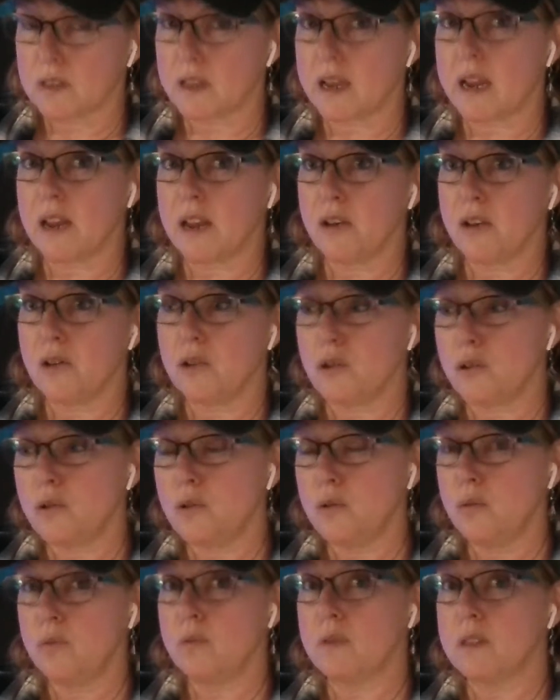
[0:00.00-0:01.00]
They
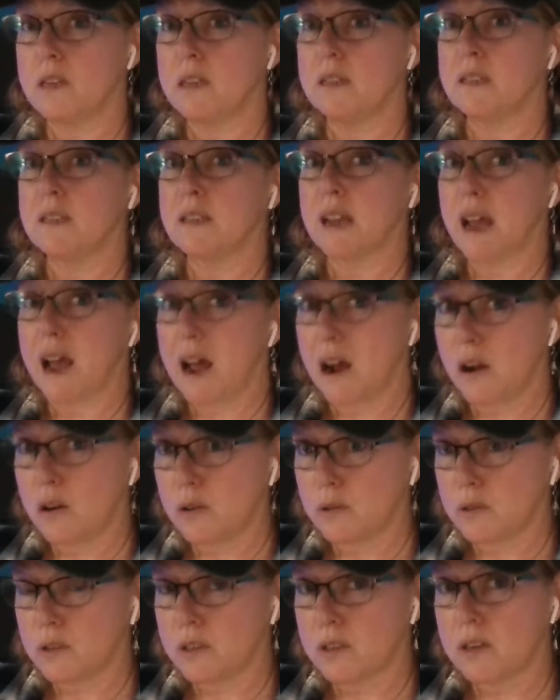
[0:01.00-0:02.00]
knew this
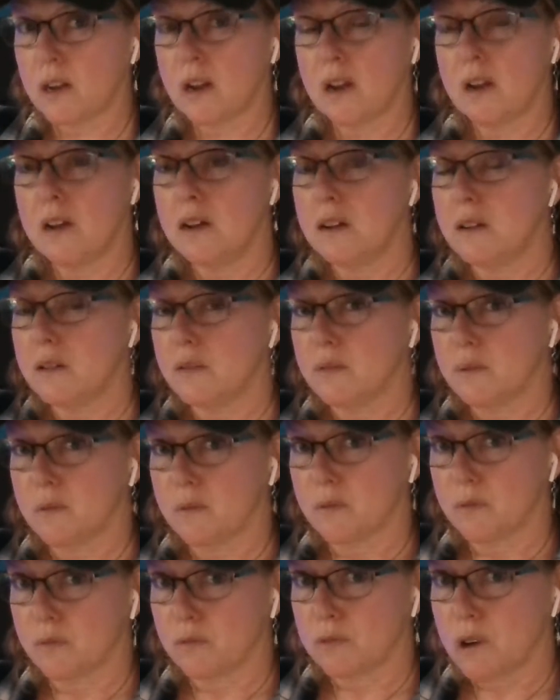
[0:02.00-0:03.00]
house.
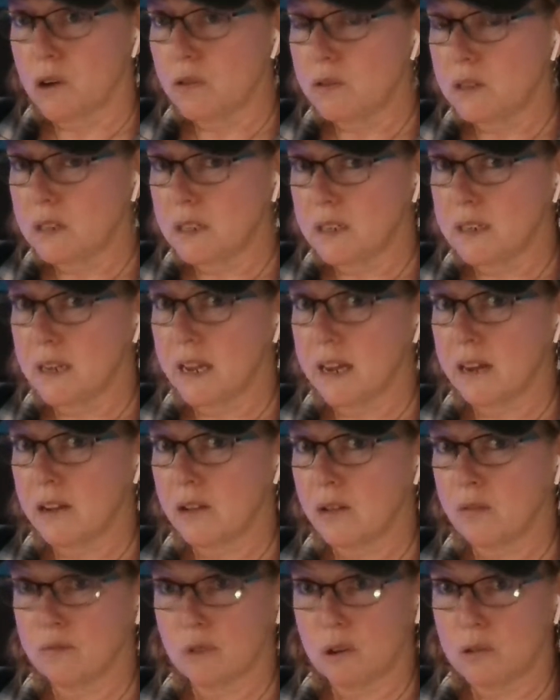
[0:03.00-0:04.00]

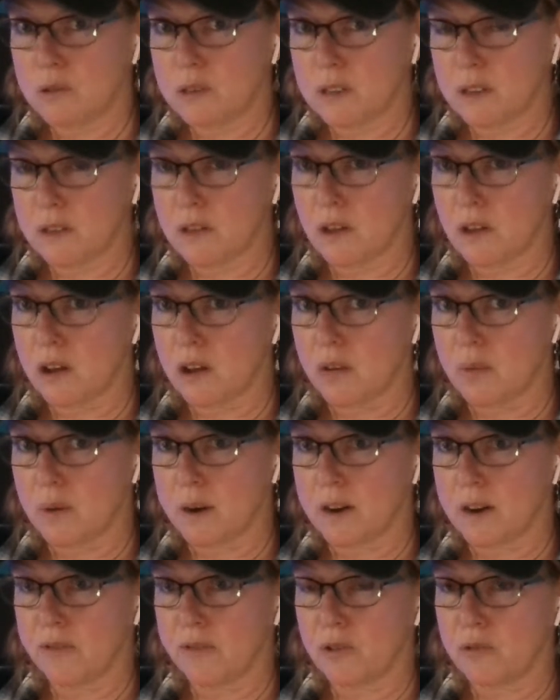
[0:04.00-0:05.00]
Rosenthal,
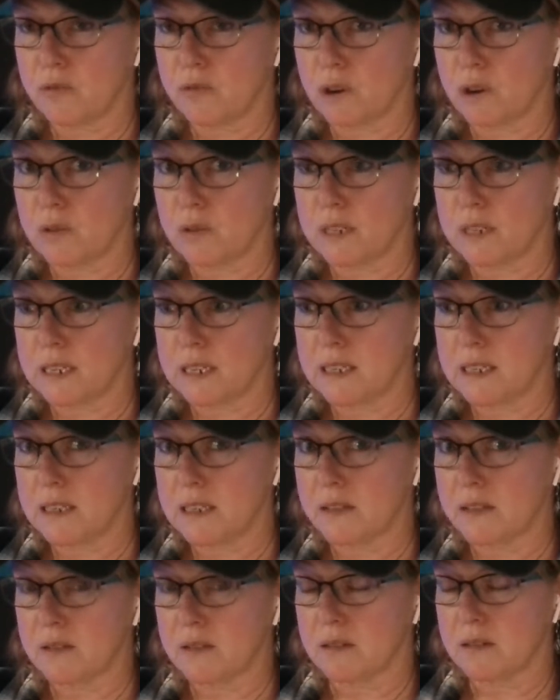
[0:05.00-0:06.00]
whatever Rosie's
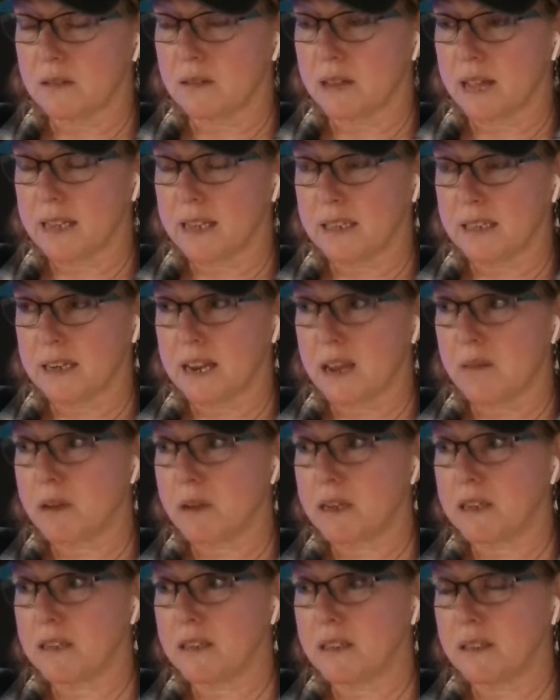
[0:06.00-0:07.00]
last name
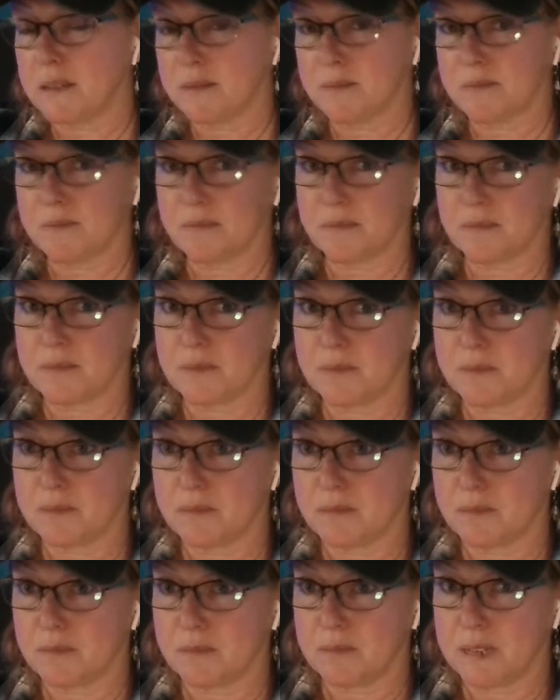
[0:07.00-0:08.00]
is,
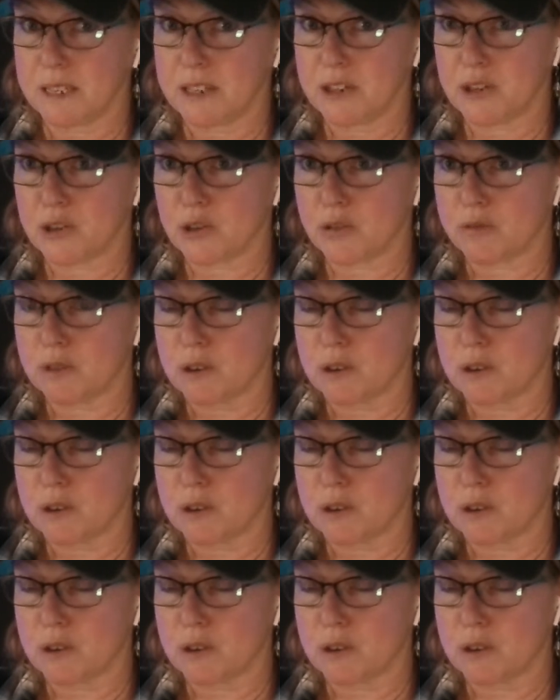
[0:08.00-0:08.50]
Mr.